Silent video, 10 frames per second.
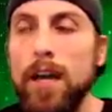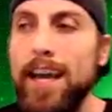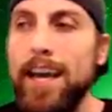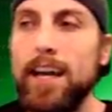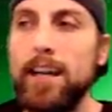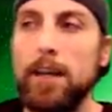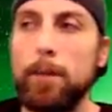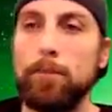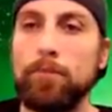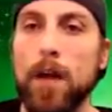And
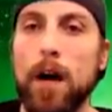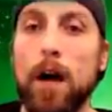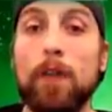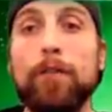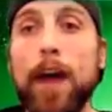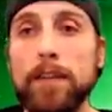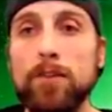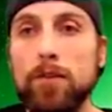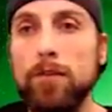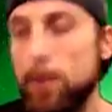Uh, a
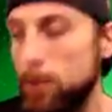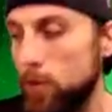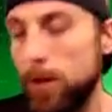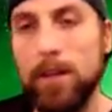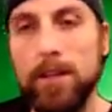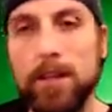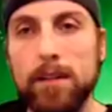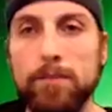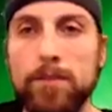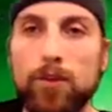fractal, there was one on
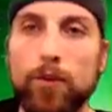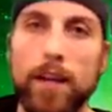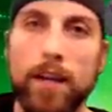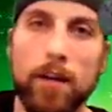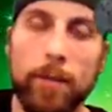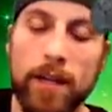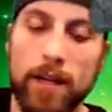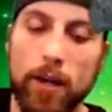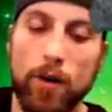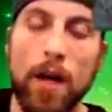the screen here a minute
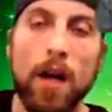ago.